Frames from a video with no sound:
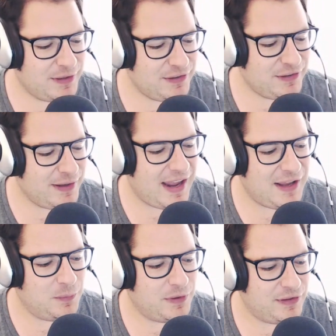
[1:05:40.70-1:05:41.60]
let's let's
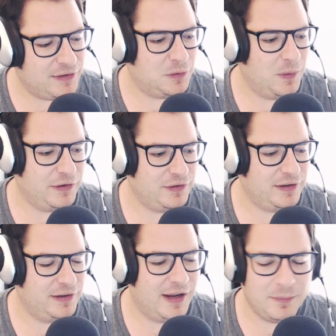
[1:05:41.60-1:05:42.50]
end with this
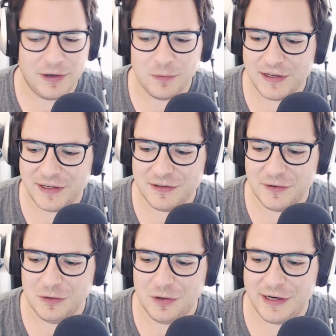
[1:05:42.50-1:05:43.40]
question. Um, we are running a
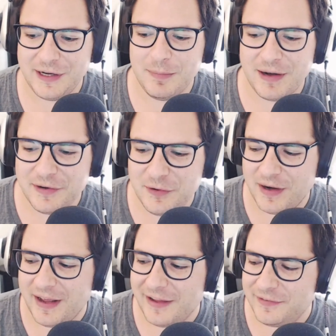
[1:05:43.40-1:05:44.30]
little long here, but I do
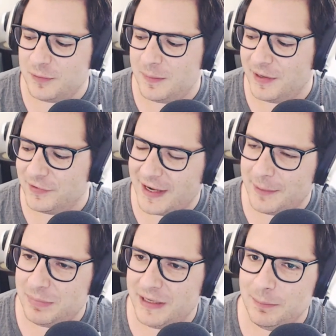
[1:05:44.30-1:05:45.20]
want to ask this one because I
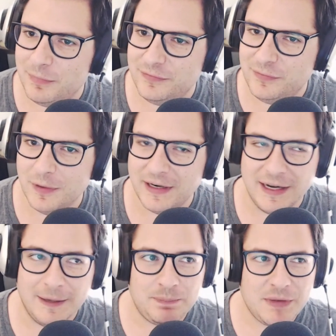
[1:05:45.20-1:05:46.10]
had it planned
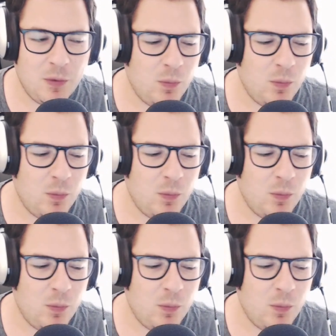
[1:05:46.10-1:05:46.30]
beforehand.